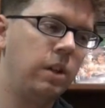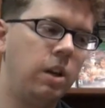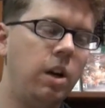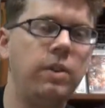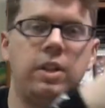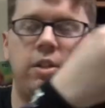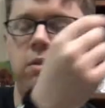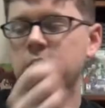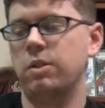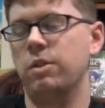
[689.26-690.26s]
Of that
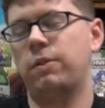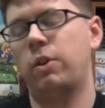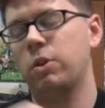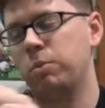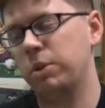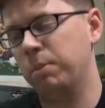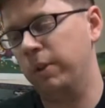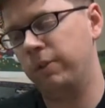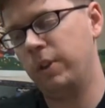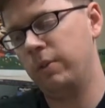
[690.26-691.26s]
series, though, the first one's
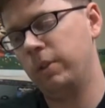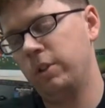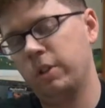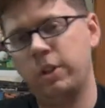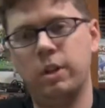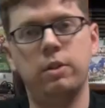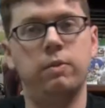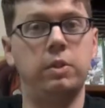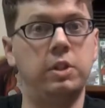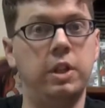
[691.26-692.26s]
my favorite, just because
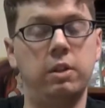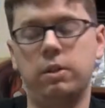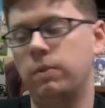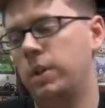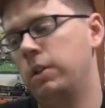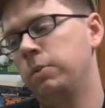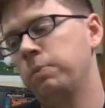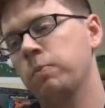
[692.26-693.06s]
of nostalgic value.